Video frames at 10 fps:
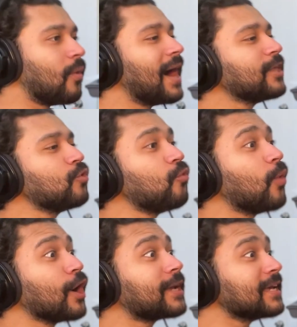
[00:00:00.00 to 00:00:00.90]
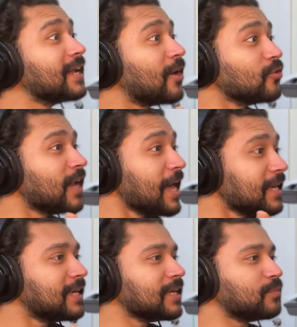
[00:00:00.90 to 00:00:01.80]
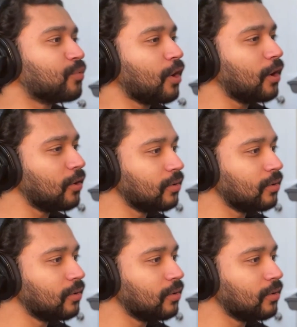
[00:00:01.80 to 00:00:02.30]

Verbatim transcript: Why are you working out naked, bro?